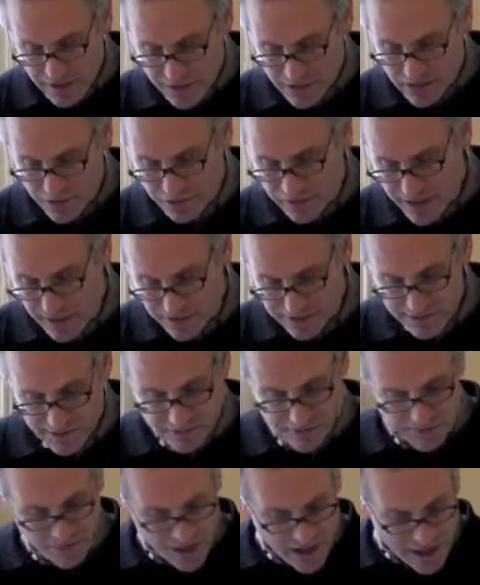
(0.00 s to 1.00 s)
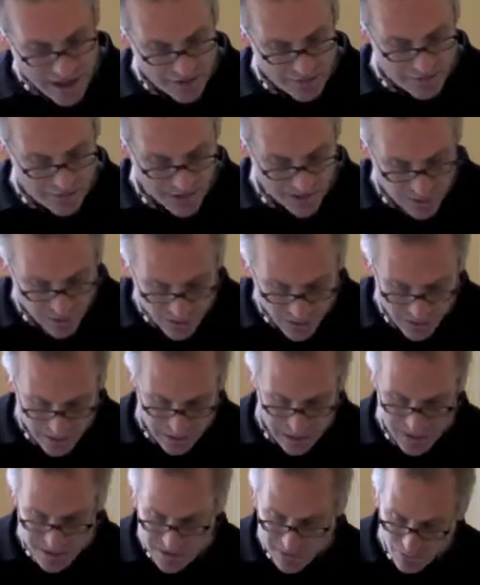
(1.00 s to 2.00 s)
In 2005,
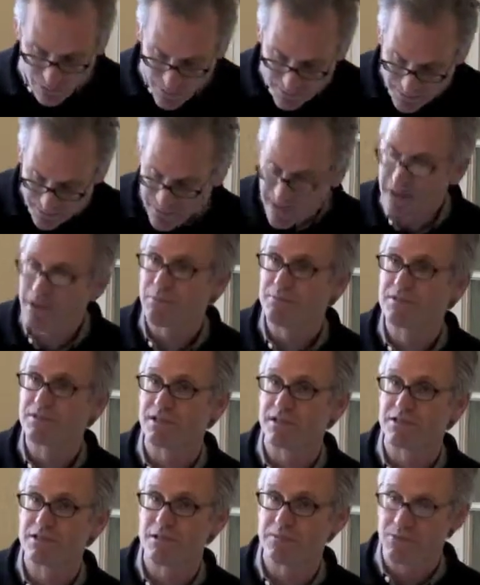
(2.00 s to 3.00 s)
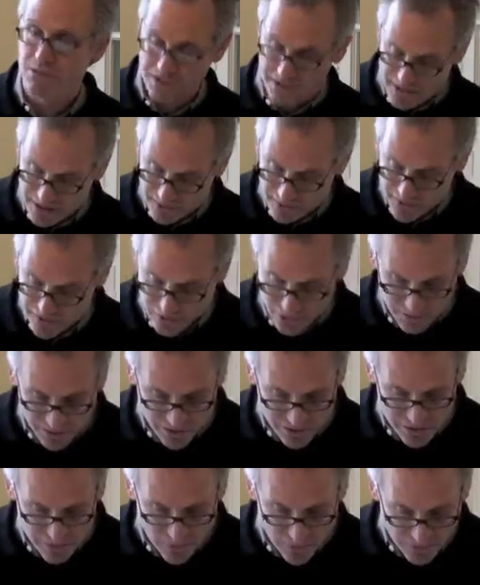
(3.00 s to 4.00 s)
minorities and women made up 60% of
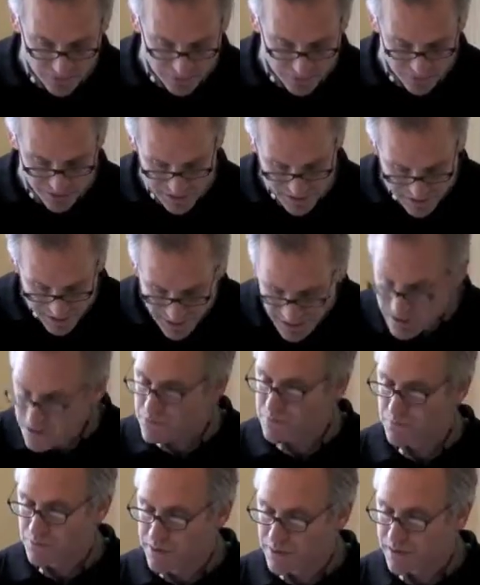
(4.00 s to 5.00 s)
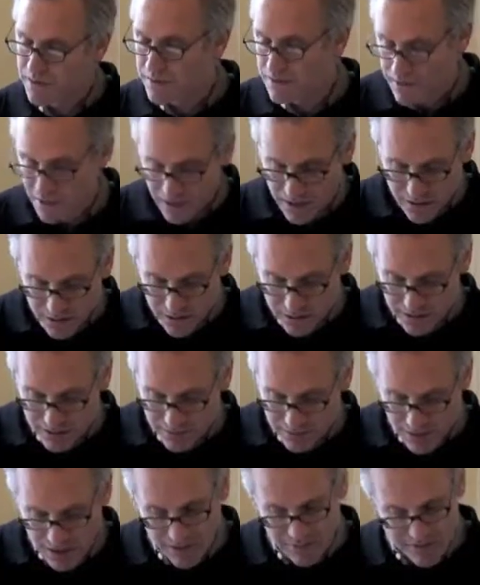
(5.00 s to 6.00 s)
Starbucks' workforce, and this is pretty,
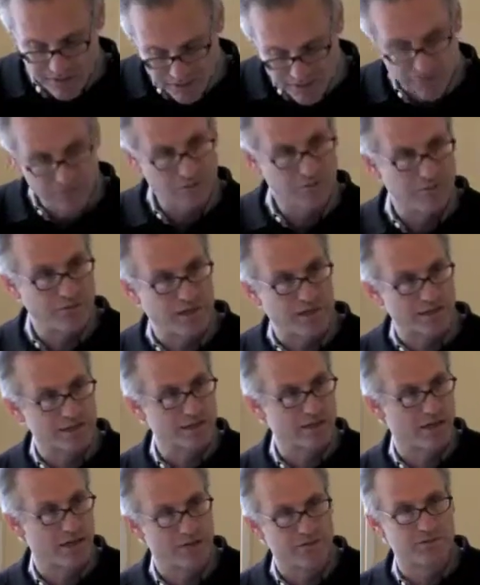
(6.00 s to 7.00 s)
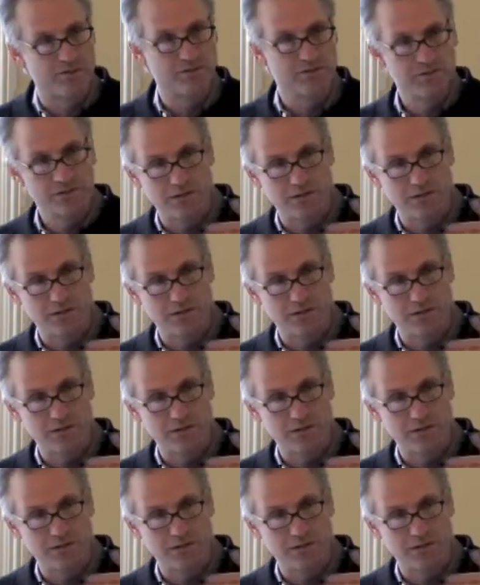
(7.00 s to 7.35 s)
obviously it reflects kind of